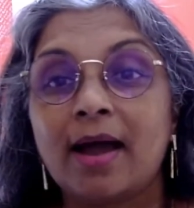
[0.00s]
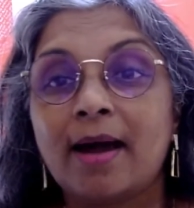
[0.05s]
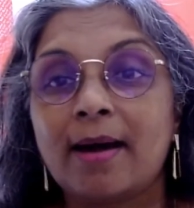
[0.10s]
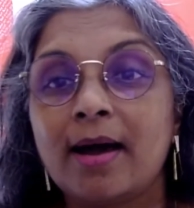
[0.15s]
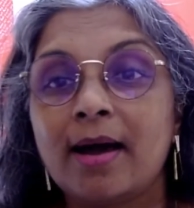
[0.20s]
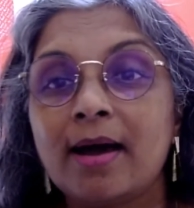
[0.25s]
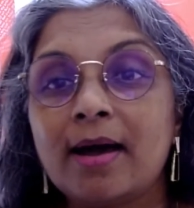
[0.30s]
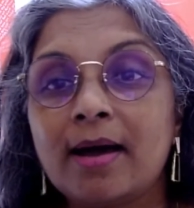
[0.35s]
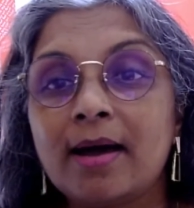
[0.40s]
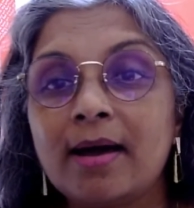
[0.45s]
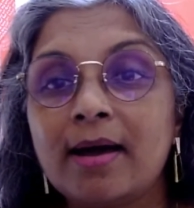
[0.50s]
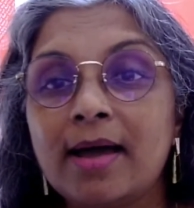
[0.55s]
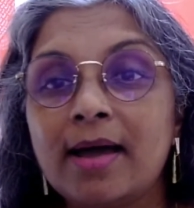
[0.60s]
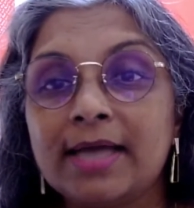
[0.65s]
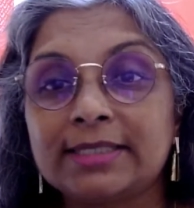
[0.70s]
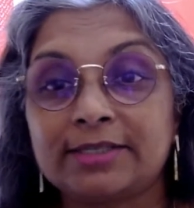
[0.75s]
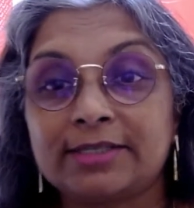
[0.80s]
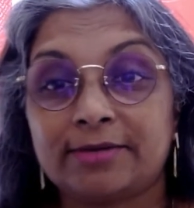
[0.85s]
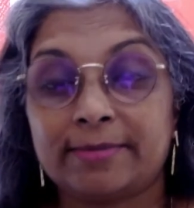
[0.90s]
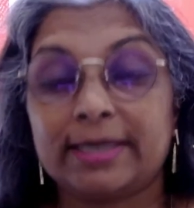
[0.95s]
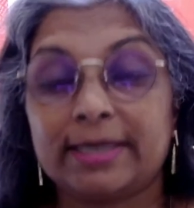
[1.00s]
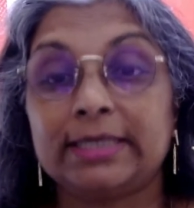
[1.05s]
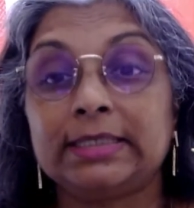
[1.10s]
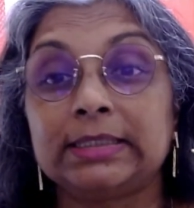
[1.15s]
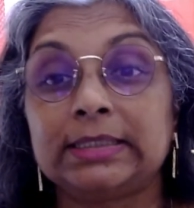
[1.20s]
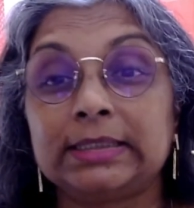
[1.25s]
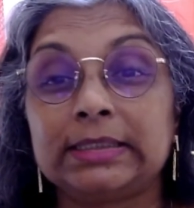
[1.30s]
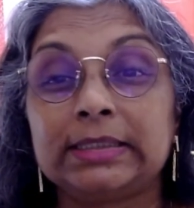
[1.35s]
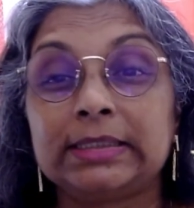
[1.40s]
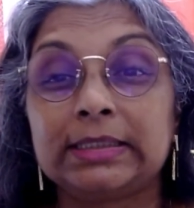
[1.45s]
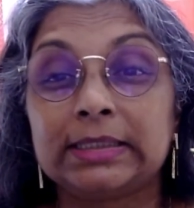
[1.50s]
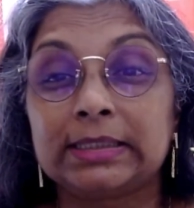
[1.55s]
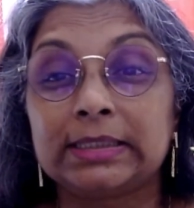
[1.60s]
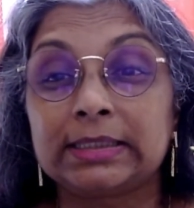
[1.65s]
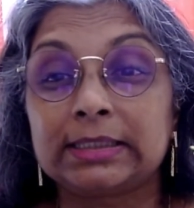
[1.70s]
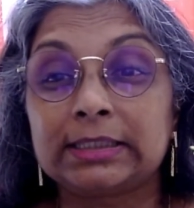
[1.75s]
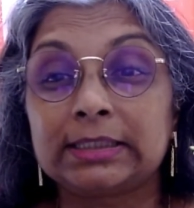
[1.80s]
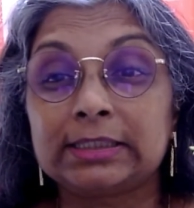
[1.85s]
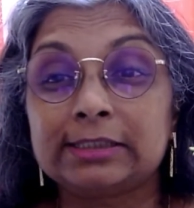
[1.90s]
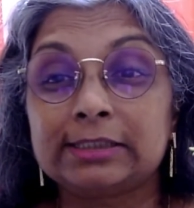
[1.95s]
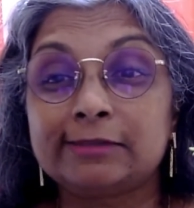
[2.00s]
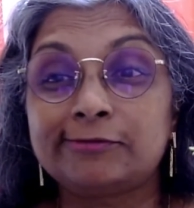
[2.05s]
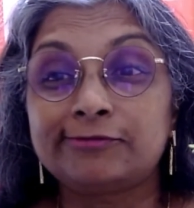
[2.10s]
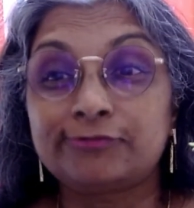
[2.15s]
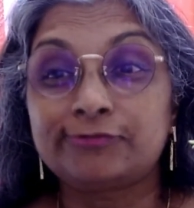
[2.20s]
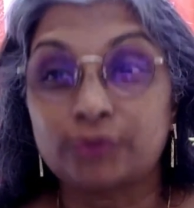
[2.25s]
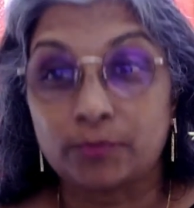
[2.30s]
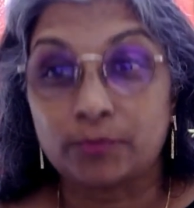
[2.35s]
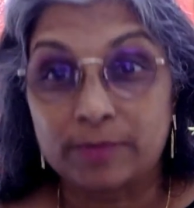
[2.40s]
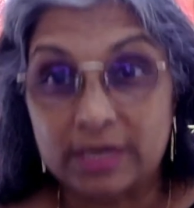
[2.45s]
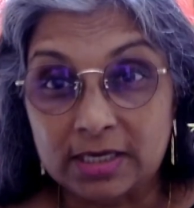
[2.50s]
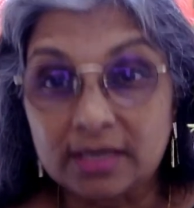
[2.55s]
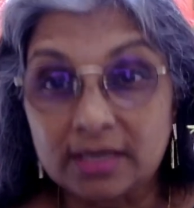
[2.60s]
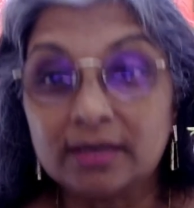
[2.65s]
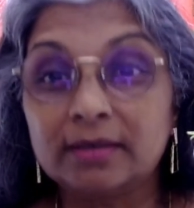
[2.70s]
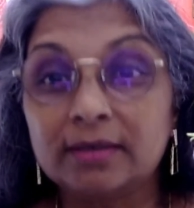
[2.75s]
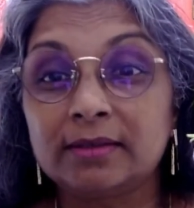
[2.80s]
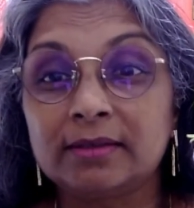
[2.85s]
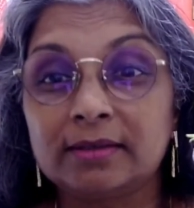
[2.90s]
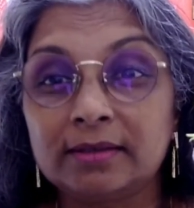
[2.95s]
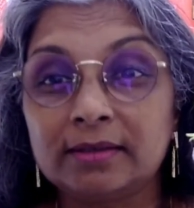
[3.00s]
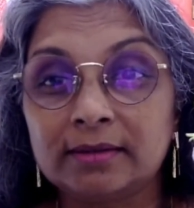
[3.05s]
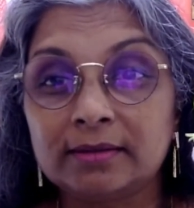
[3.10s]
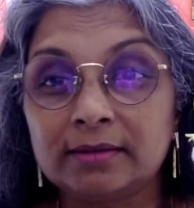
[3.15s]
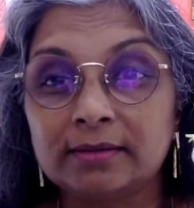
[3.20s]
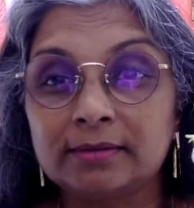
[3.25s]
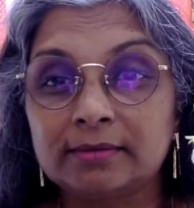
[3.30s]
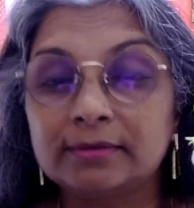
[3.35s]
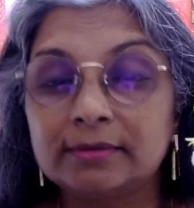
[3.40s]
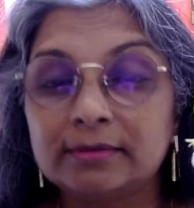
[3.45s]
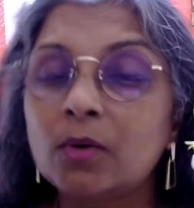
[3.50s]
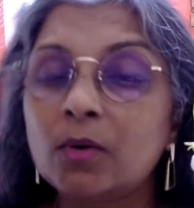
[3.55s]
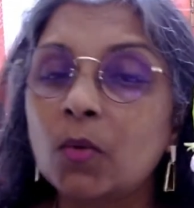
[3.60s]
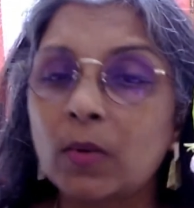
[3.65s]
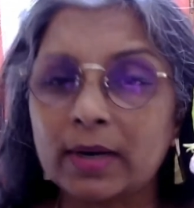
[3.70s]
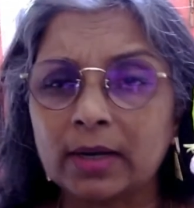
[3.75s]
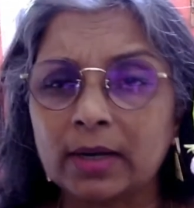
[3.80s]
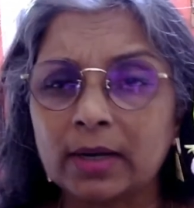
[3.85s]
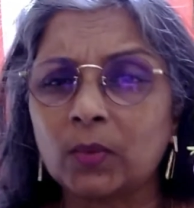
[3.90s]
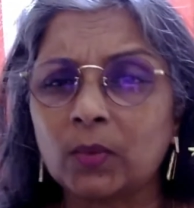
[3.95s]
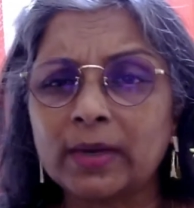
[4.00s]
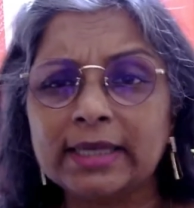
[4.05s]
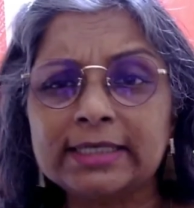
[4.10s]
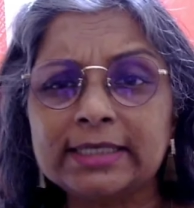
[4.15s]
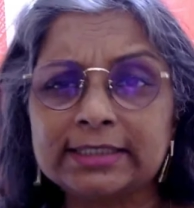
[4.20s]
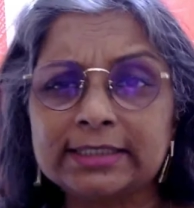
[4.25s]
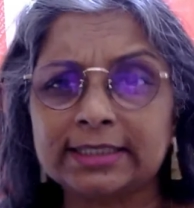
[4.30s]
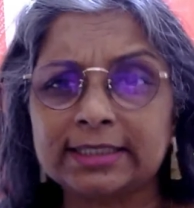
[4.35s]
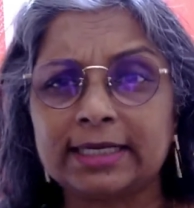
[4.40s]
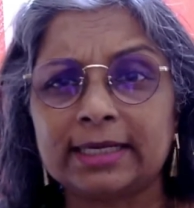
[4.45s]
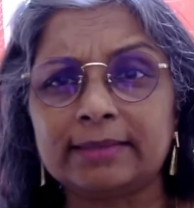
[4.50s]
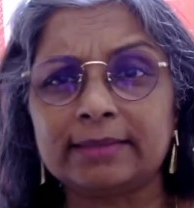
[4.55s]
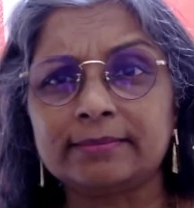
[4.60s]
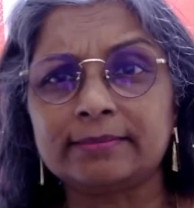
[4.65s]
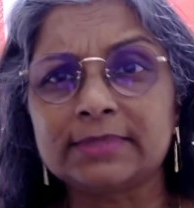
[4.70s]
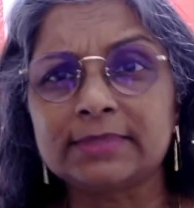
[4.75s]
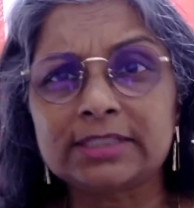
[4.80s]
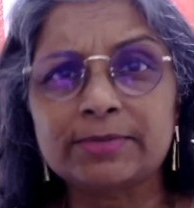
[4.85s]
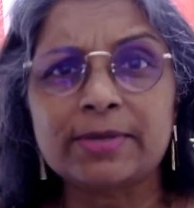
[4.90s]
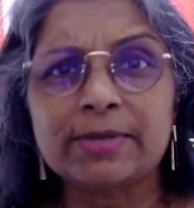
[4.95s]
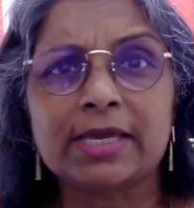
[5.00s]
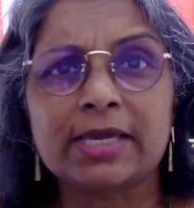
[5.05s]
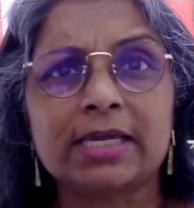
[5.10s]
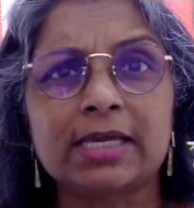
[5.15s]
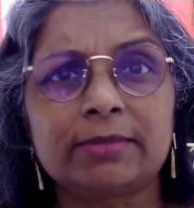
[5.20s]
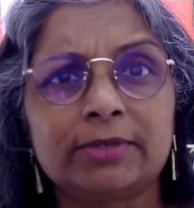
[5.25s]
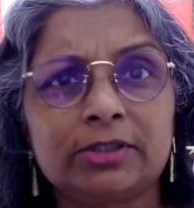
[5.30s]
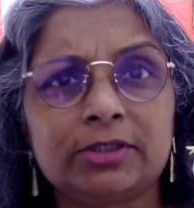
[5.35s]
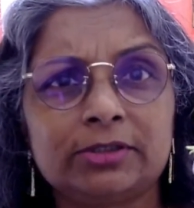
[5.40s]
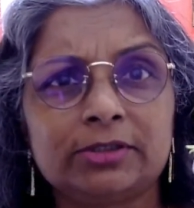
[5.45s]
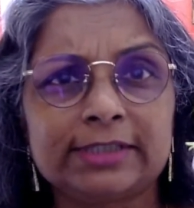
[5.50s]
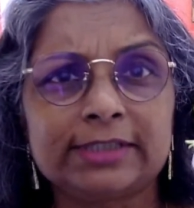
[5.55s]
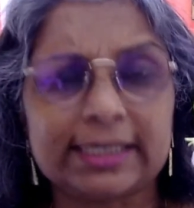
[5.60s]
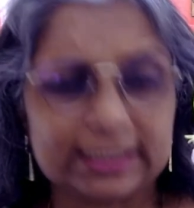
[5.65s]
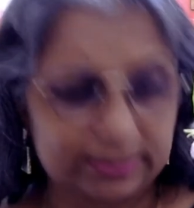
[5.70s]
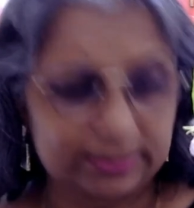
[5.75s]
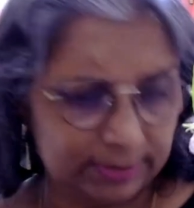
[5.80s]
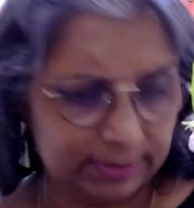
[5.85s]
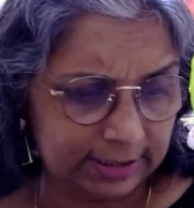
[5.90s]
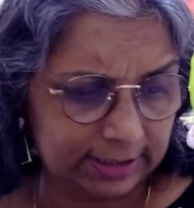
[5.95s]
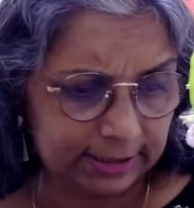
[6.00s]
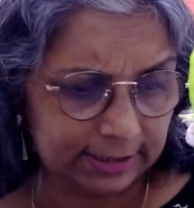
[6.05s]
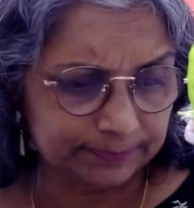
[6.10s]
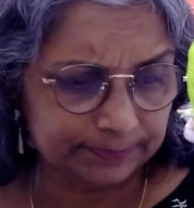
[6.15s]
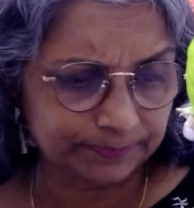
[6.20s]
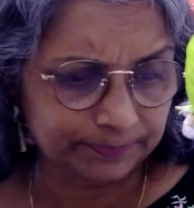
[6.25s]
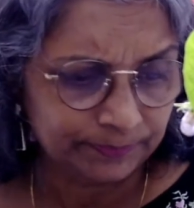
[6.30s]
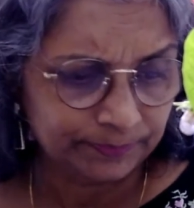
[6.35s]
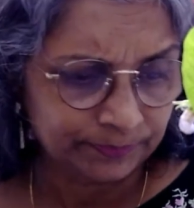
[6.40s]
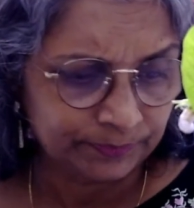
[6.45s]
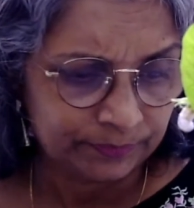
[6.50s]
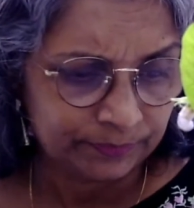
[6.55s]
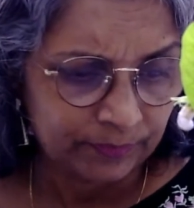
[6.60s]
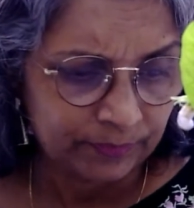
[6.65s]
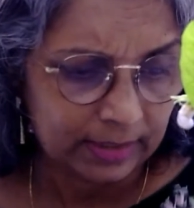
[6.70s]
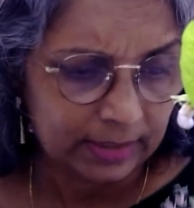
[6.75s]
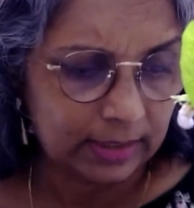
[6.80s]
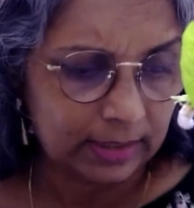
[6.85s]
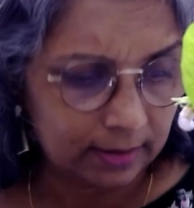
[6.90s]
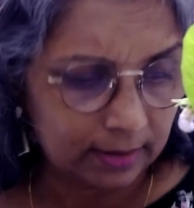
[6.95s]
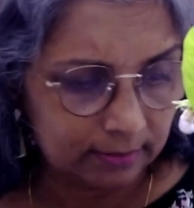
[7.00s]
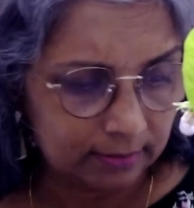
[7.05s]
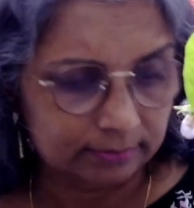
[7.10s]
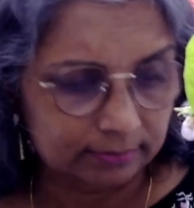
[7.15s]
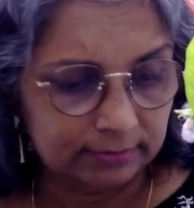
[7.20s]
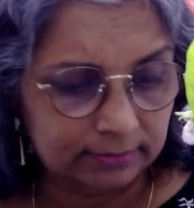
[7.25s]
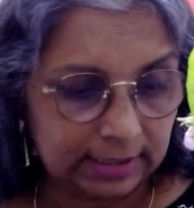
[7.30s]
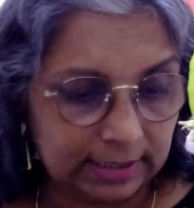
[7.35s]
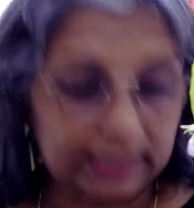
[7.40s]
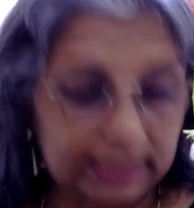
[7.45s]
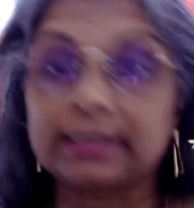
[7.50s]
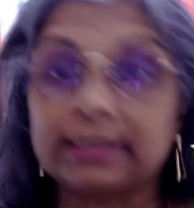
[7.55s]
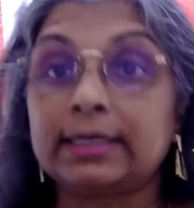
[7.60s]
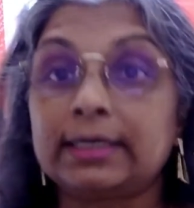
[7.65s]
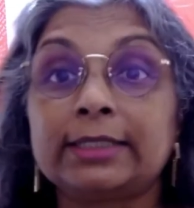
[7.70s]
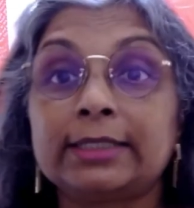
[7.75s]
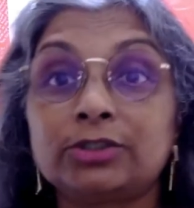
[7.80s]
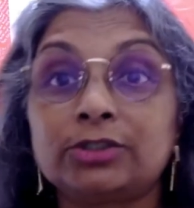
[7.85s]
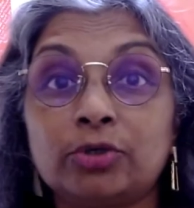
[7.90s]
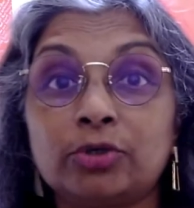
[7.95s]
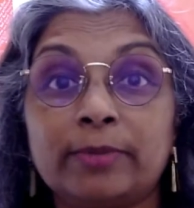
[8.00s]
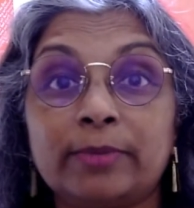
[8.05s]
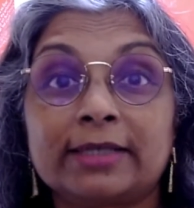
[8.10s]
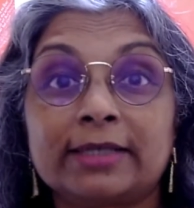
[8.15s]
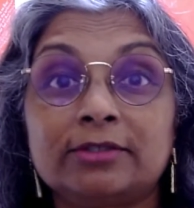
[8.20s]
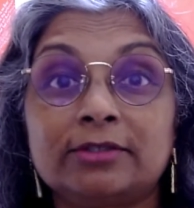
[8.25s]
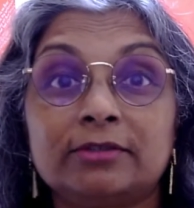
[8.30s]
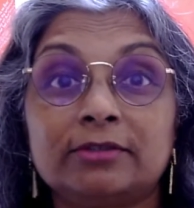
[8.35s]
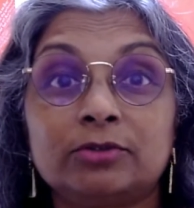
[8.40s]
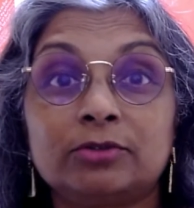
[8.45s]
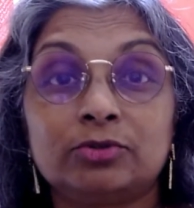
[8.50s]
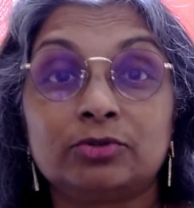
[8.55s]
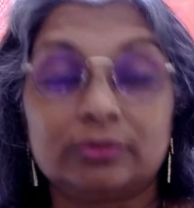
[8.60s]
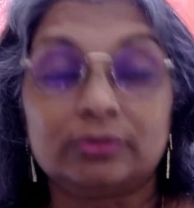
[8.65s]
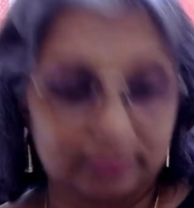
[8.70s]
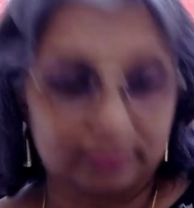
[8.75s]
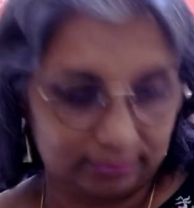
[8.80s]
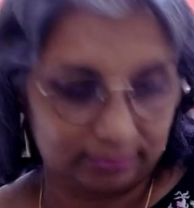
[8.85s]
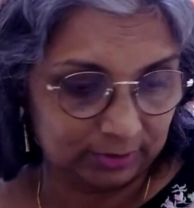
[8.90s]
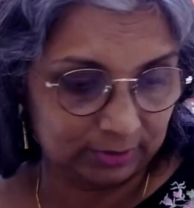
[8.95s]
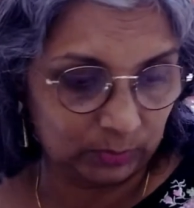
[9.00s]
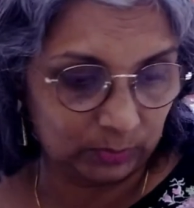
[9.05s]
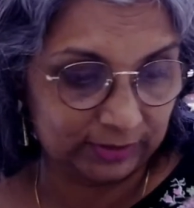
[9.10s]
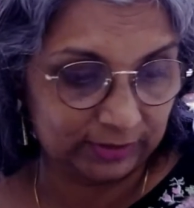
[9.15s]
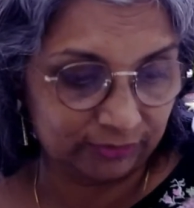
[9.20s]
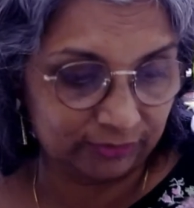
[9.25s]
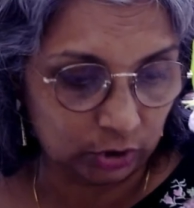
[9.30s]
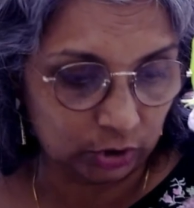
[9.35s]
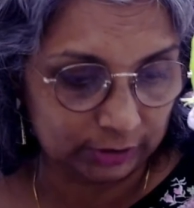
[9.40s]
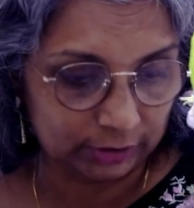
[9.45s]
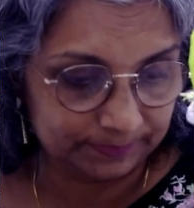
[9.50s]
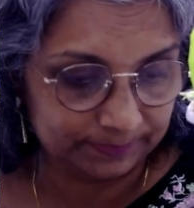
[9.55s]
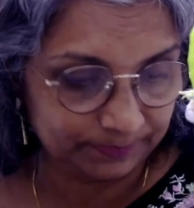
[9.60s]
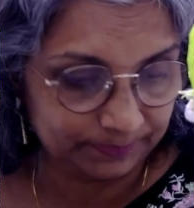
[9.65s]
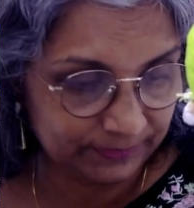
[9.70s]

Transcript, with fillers: Uh, as a reminder, uh, for me, uh, well, now why is it that I'm speaking about jasmines here? Um, I'd like to go back to the Word of God.